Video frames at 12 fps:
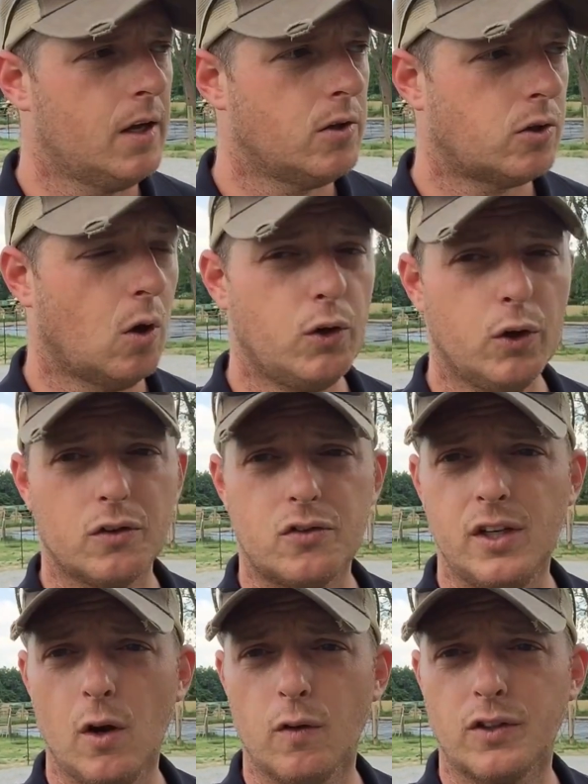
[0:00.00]
So you can
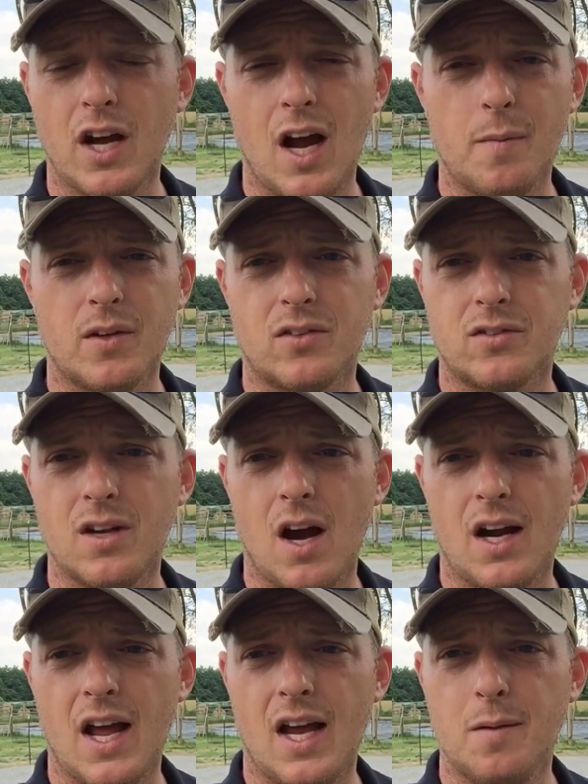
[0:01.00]
see over time, this is
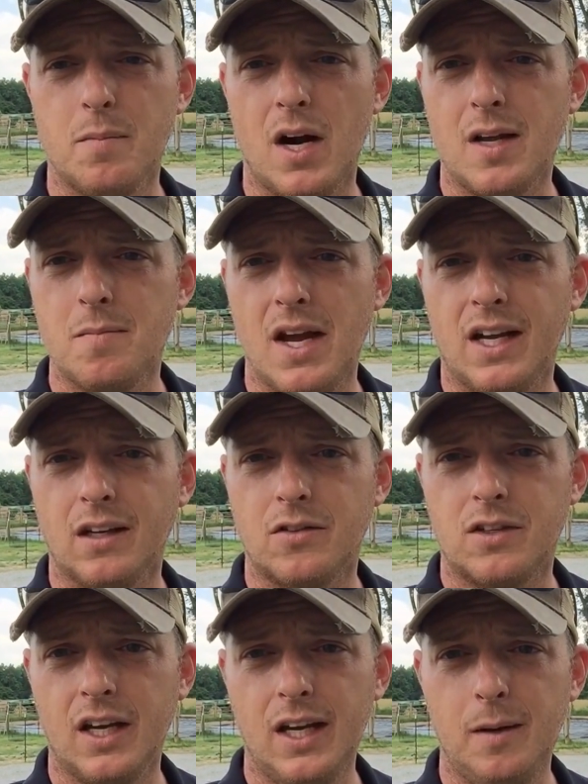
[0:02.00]
not a money-making
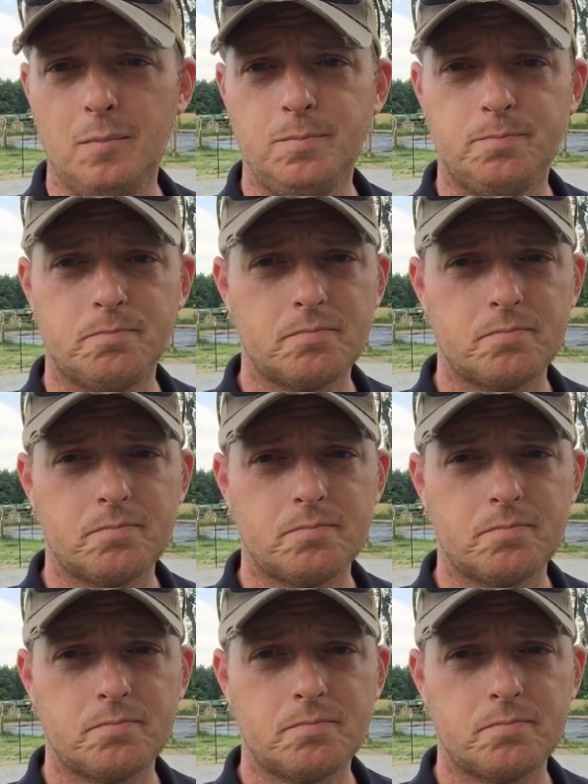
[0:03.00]
scheme.